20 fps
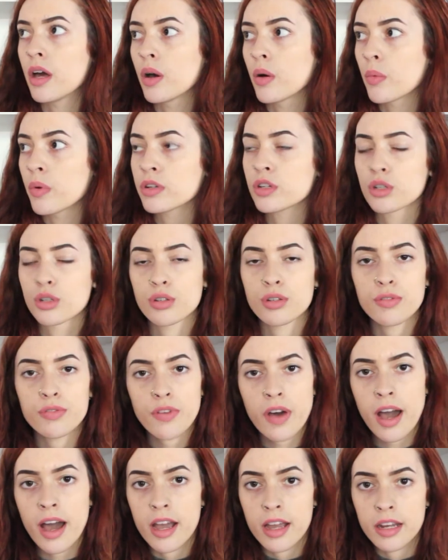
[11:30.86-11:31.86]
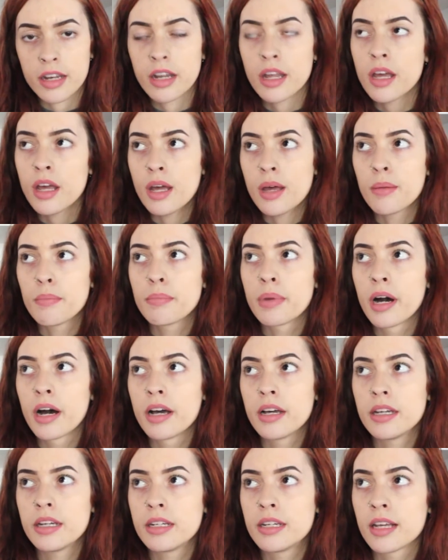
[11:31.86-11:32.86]
which is fine,
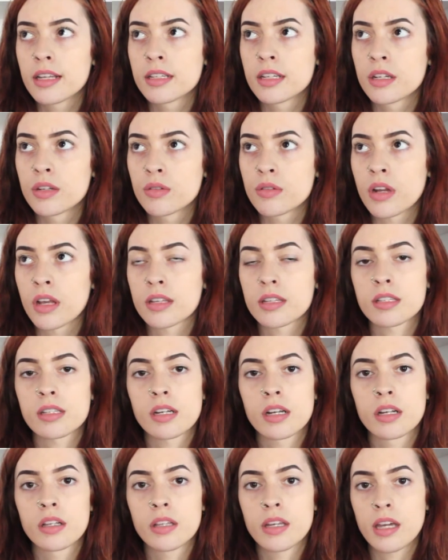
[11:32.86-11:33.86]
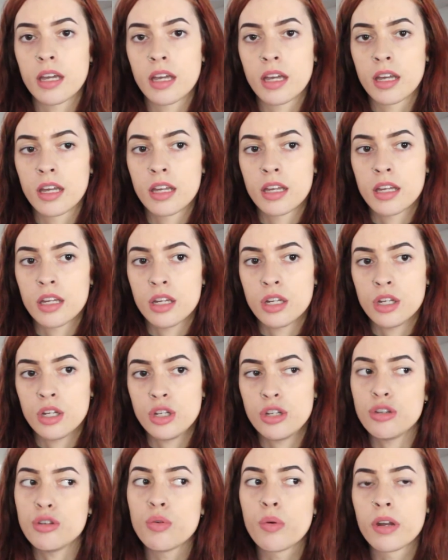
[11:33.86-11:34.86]
but it doesn't necessarily
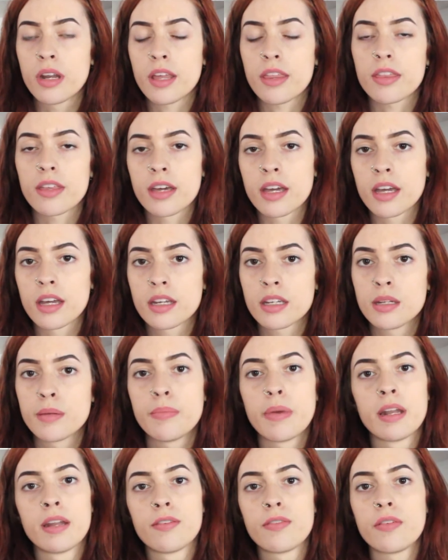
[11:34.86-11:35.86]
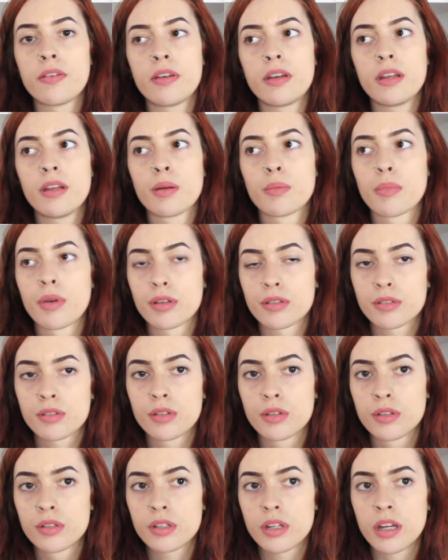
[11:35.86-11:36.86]
do anything to benefit your
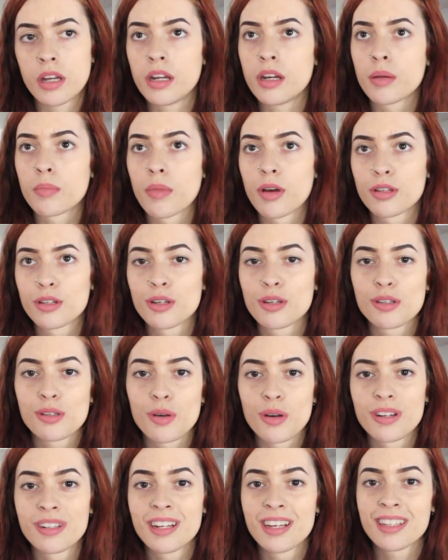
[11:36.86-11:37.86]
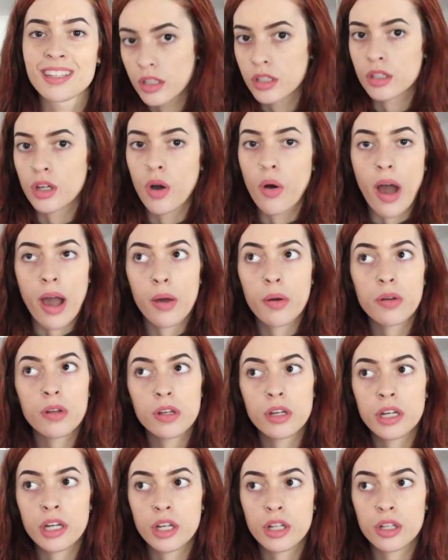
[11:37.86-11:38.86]
muscles and your muscle soreness. So I
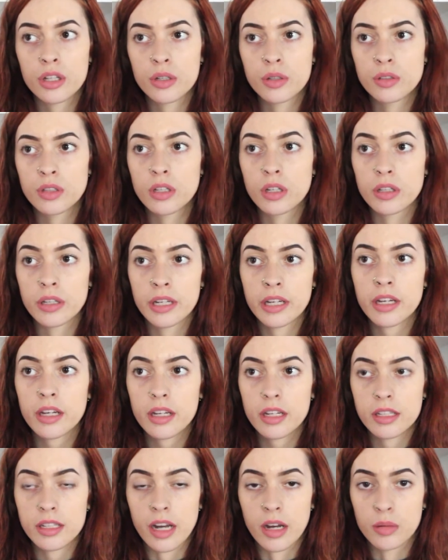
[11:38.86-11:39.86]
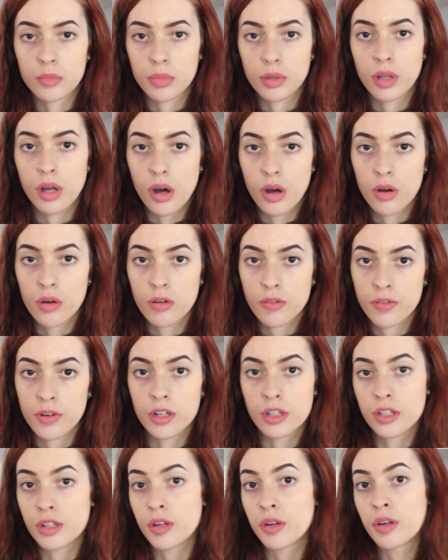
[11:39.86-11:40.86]
will include the link down below for
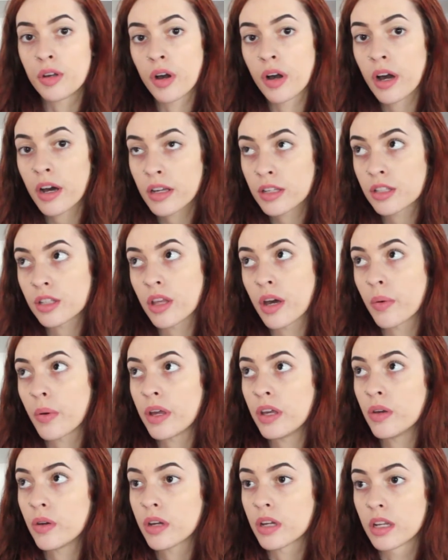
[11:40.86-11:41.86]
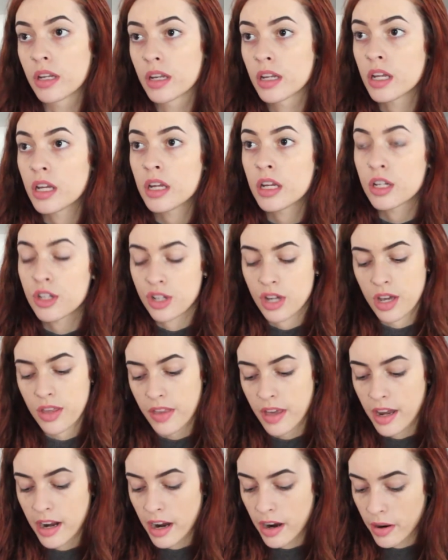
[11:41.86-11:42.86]
Do Yoga, so that way you can check
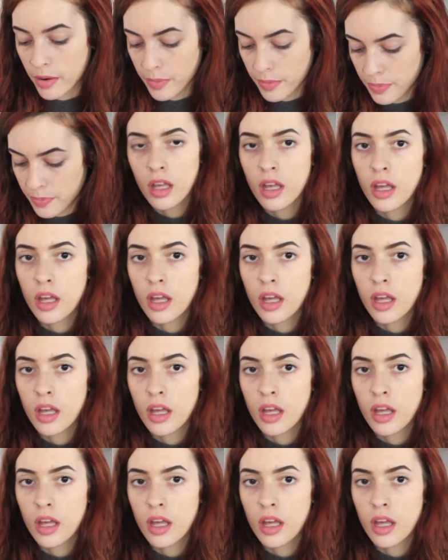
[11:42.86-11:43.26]
that out.